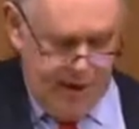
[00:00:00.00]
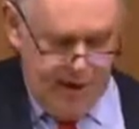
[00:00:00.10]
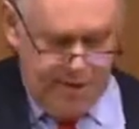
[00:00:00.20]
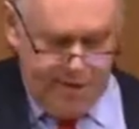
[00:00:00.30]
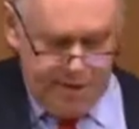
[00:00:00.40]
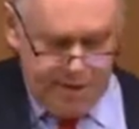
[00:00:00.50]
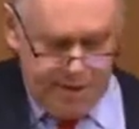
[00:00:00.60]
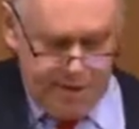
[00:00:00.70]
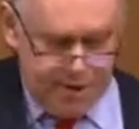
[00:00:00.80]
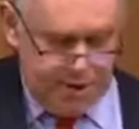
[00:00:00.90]
And I'll finish
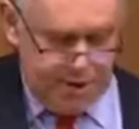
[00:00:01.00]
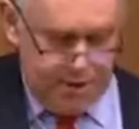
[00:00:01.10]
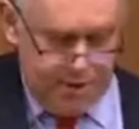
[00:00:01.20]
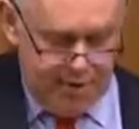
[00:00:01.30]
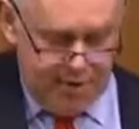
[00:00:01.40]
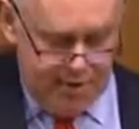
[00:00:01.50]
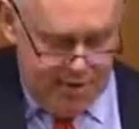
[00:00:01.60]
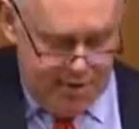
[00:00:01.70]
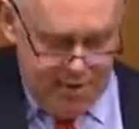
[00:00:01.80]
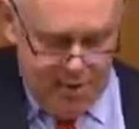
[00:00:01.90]
on this because I know there are
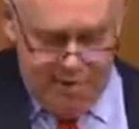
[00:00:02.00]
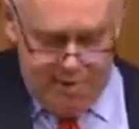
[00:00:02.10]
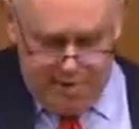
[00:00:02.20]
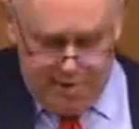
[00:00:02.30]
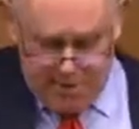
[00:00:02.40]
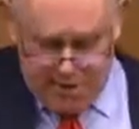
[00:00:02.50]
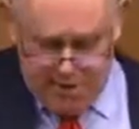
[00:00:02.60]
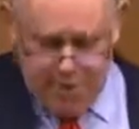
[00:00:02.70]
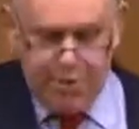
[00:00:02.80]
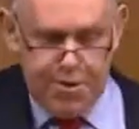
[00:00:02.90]
other members
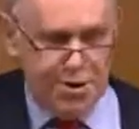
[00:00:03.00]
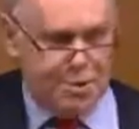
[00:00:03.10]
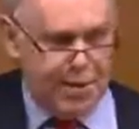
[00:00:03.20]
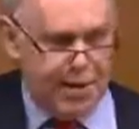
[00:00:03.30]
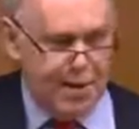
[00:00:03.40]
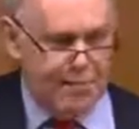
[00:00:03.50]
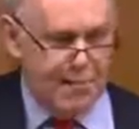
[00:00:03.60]
that want to speak.